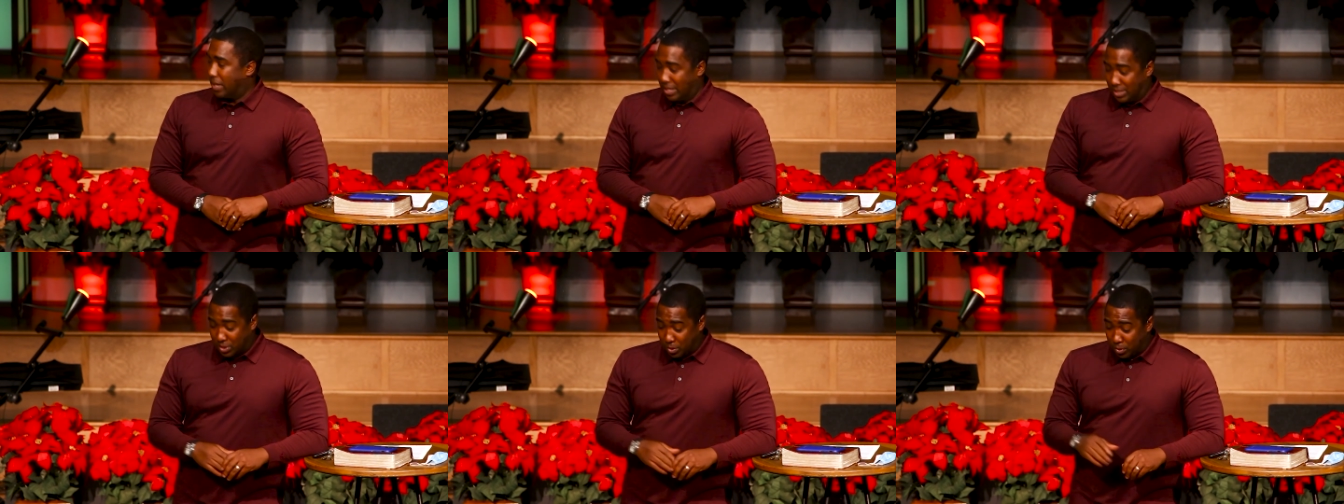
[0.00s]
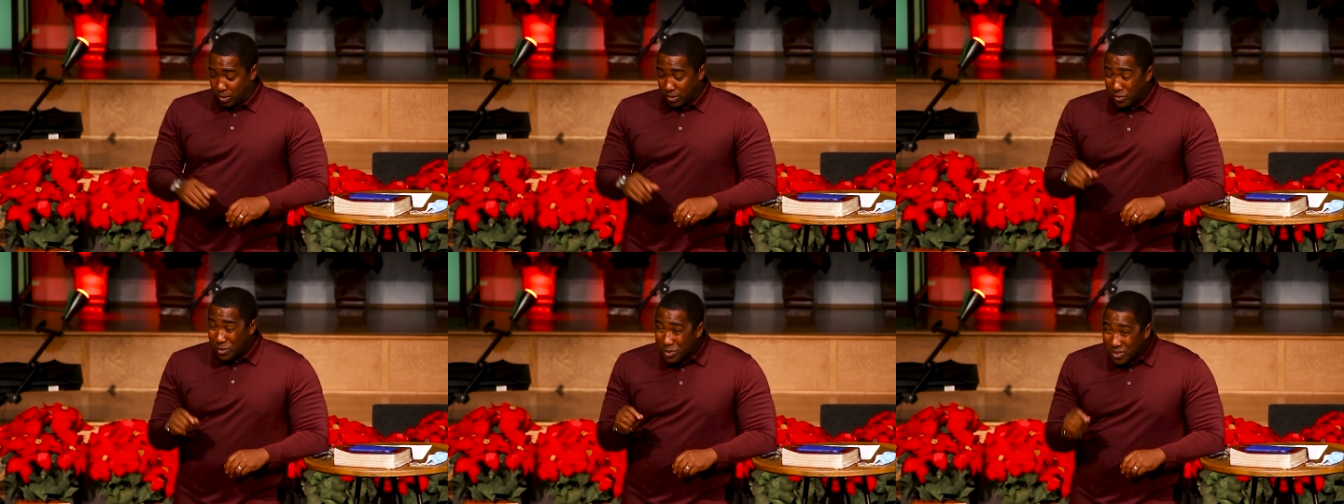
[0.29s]
And
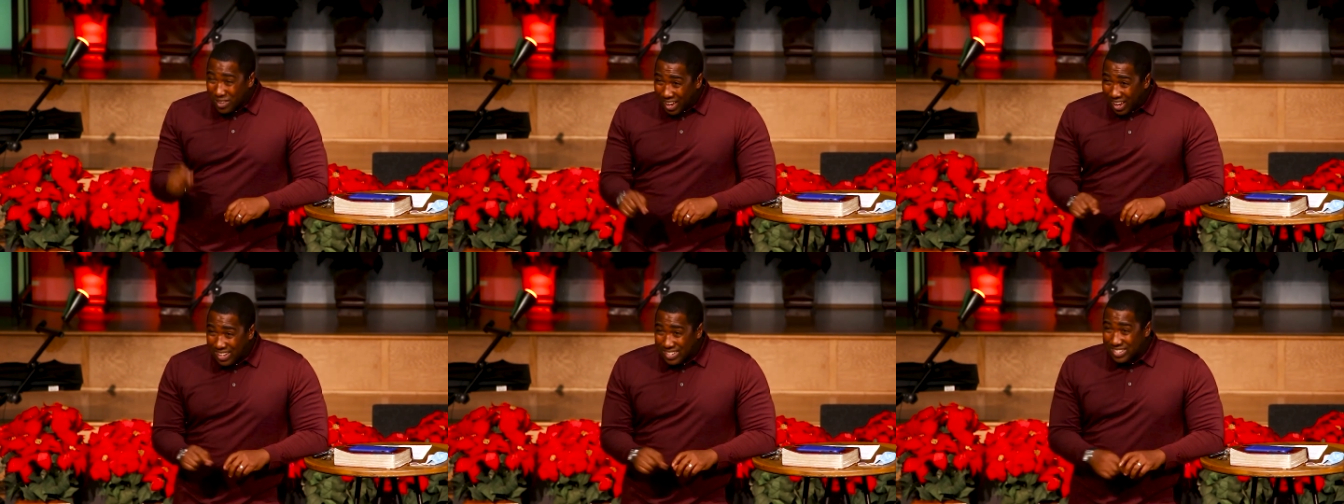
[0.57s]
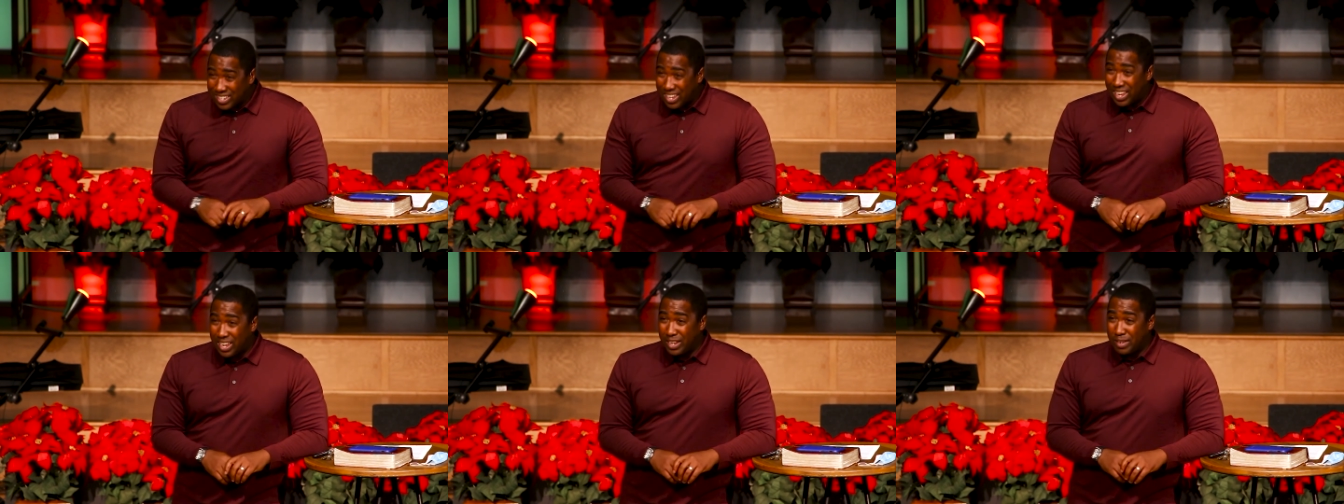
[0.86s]
so, if you're
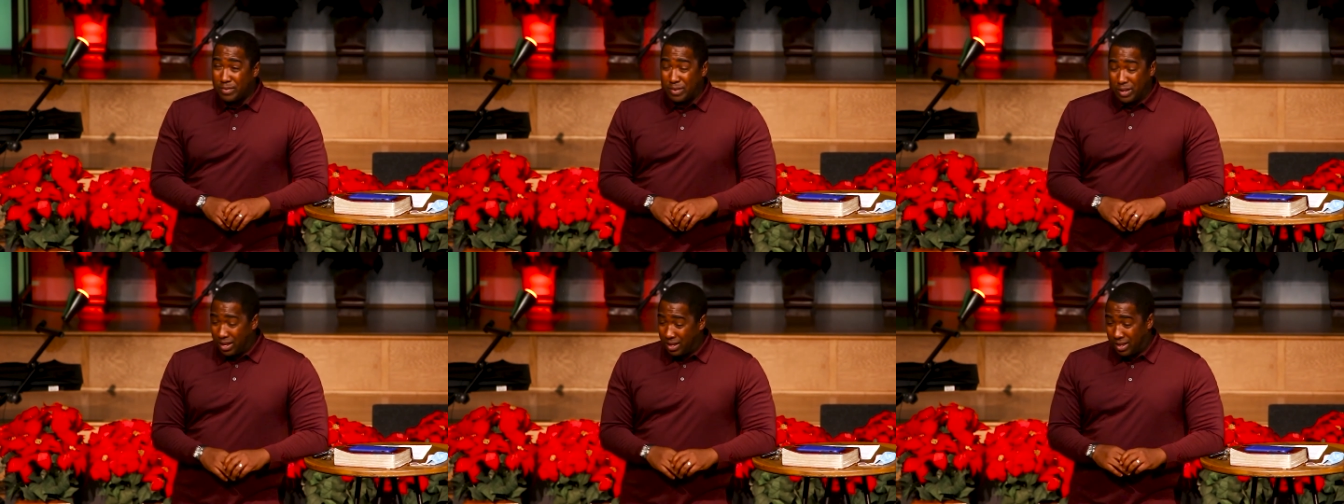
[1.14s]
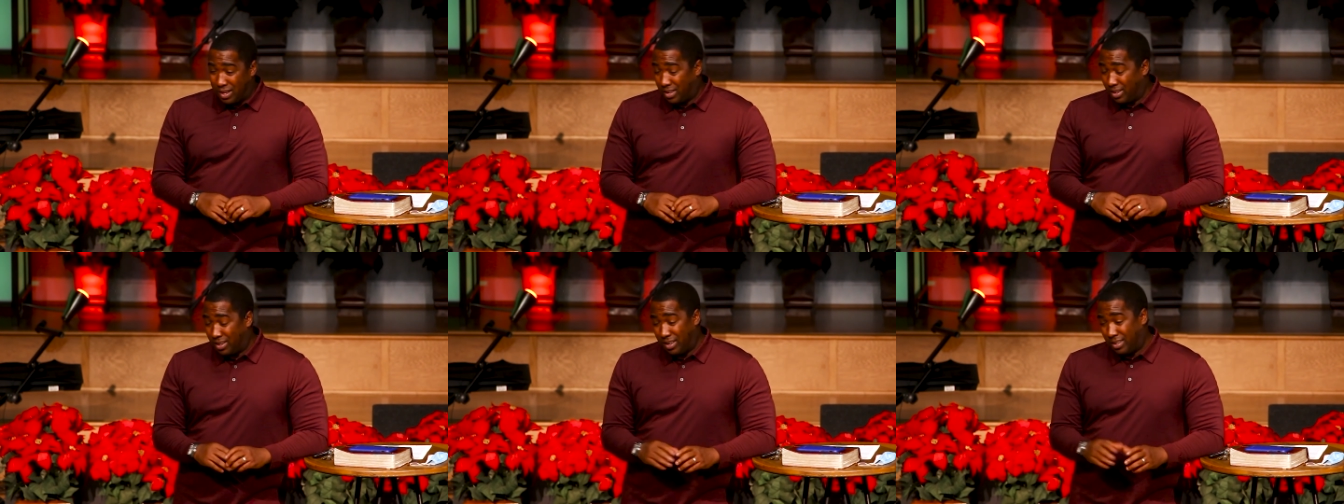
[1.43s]
not saved,
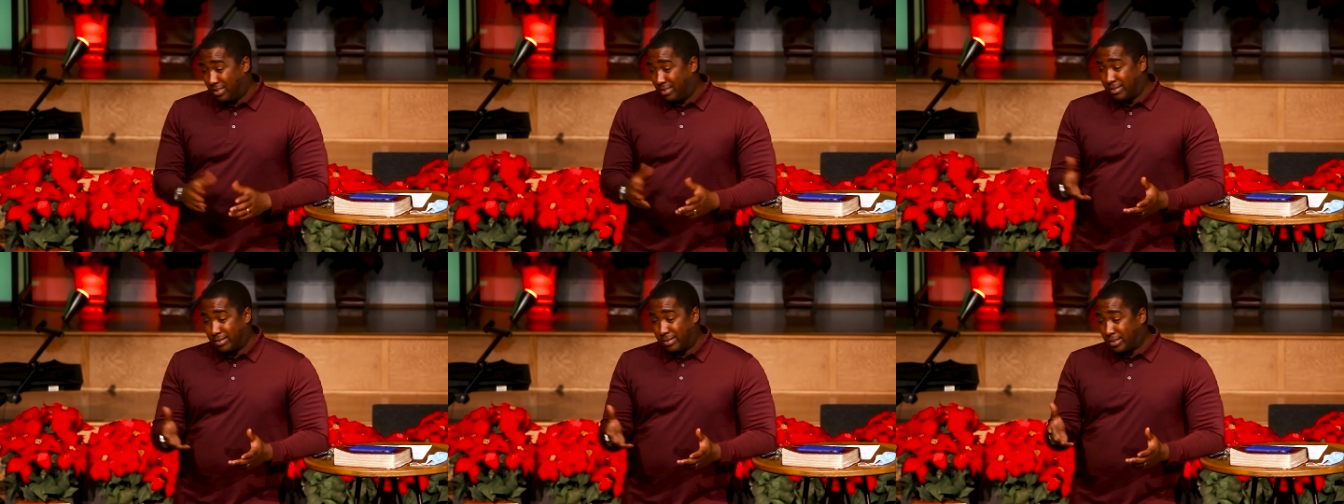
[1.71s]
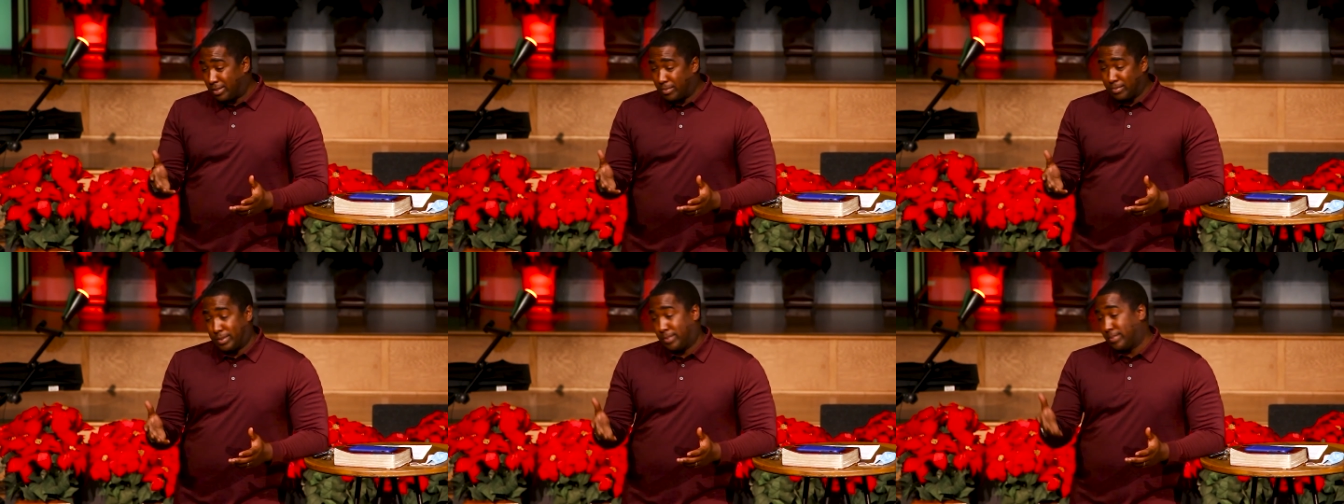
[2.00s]
and, and, and
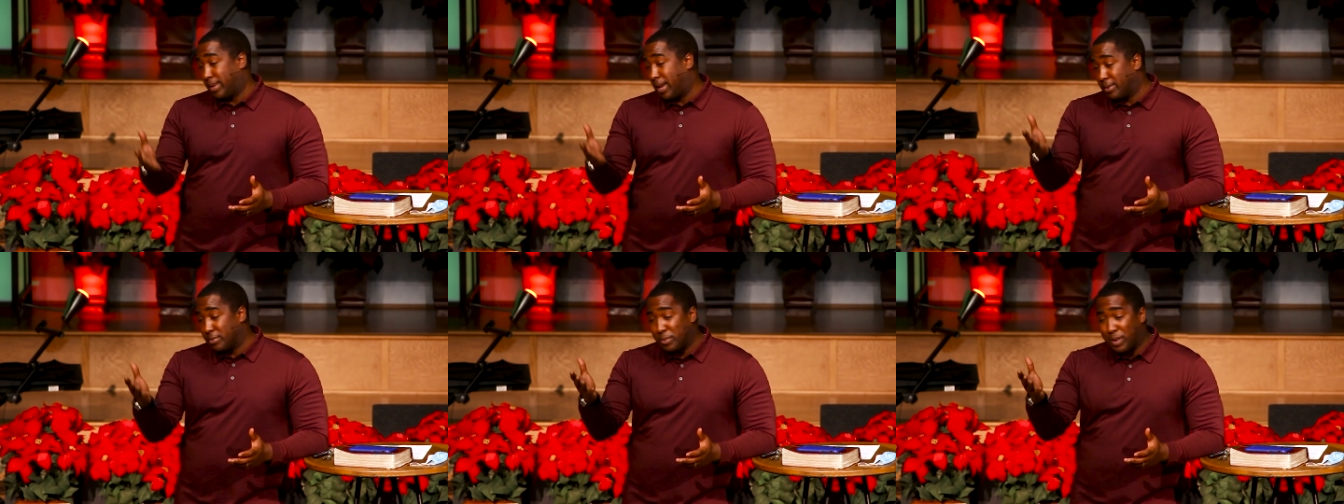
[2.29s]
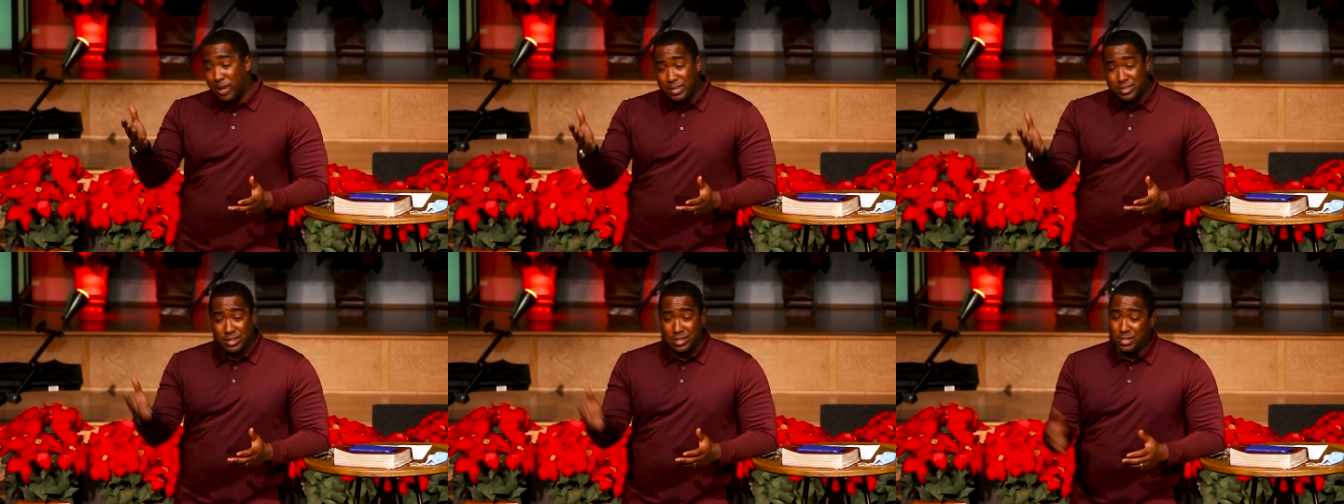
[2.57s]

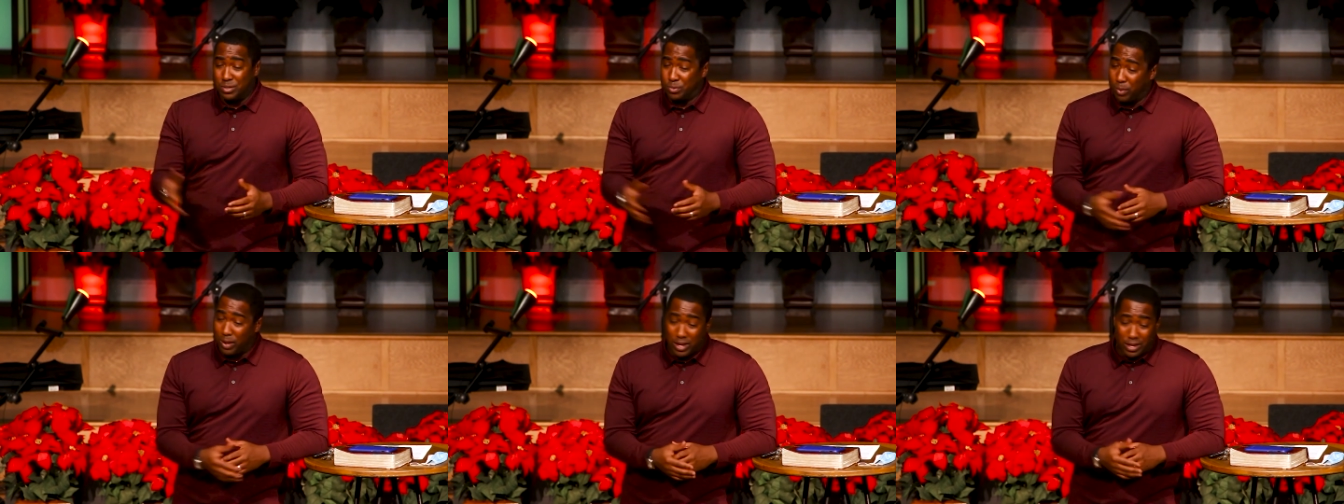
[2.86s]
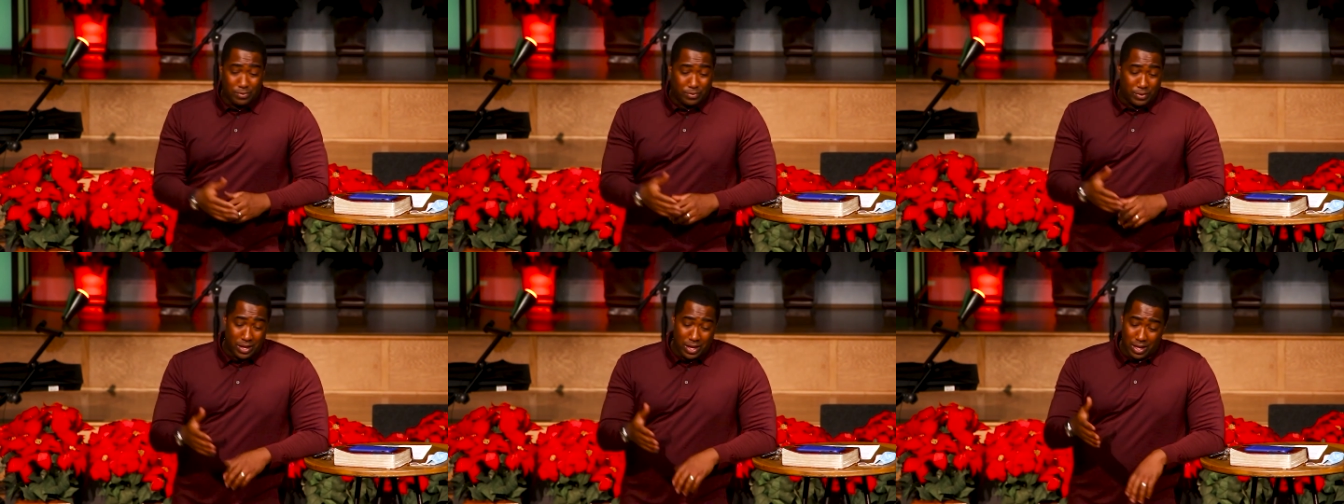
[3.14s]
sometimes we ask it this
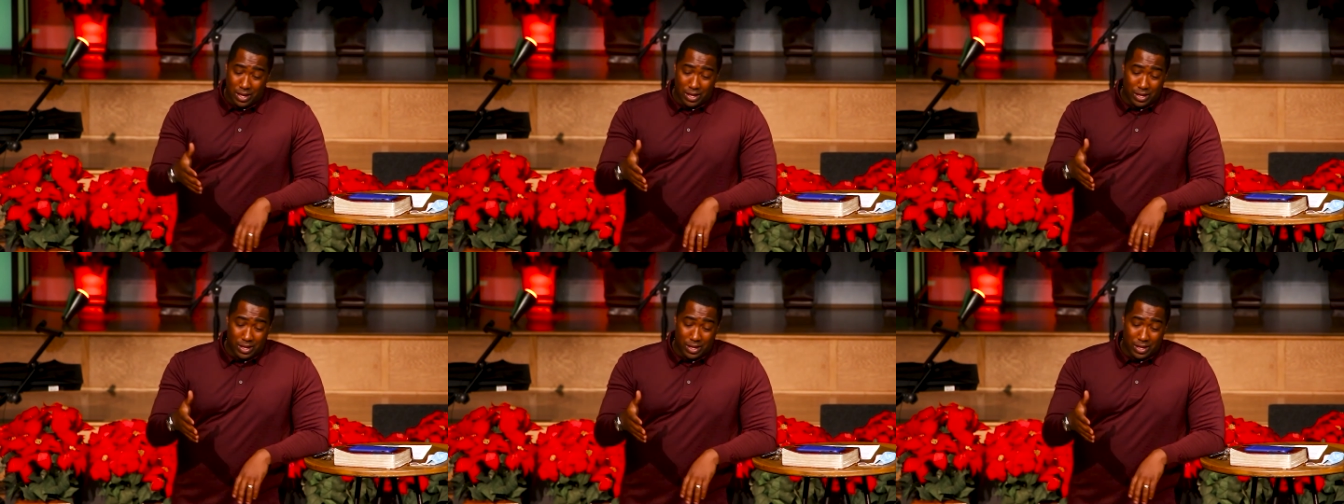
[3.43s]
way if,